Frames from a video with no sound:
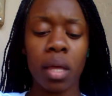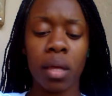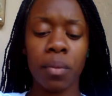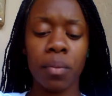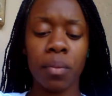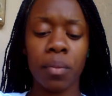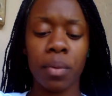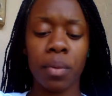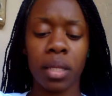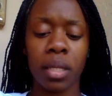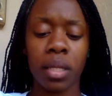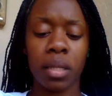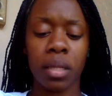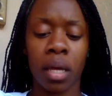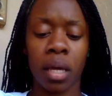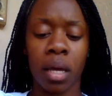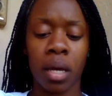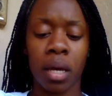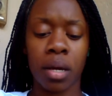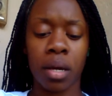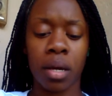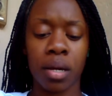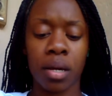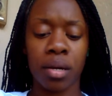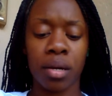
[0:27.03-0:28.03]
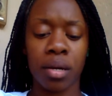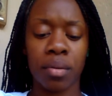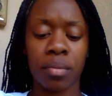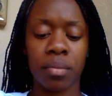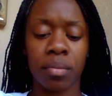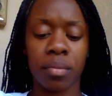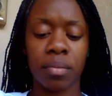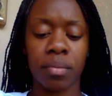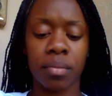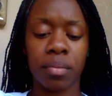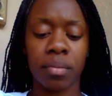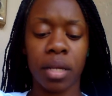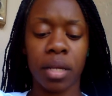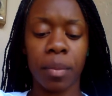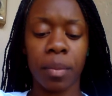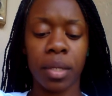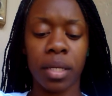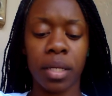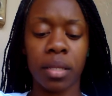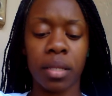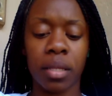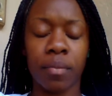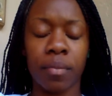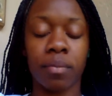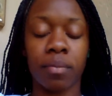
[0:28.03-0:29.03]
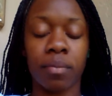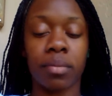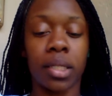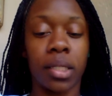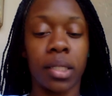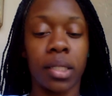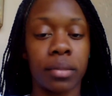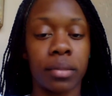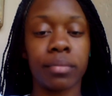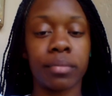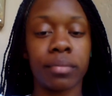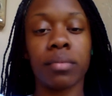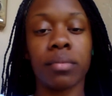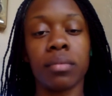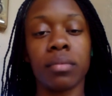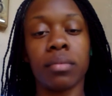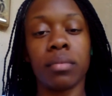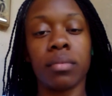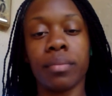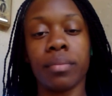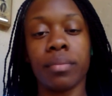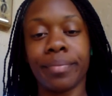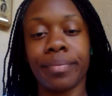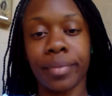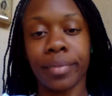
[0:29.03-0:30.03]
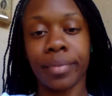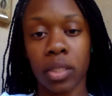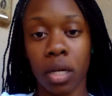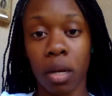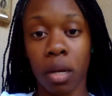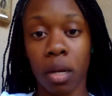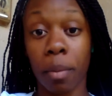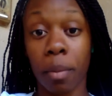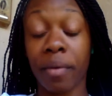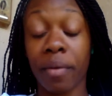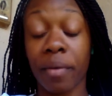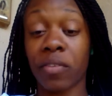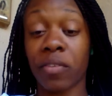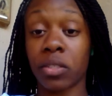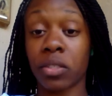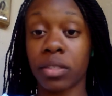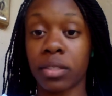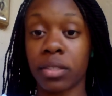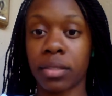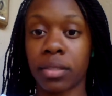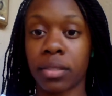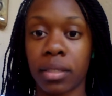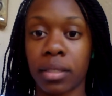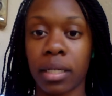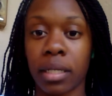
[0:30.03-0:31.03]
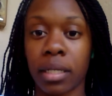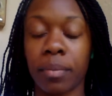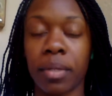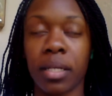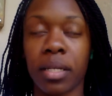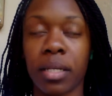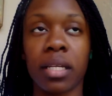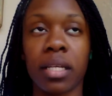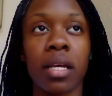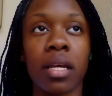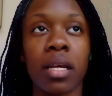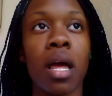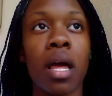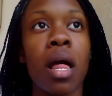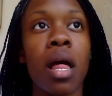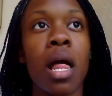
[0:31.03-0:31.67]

went there. I mean, let me talk about my first debt meeting.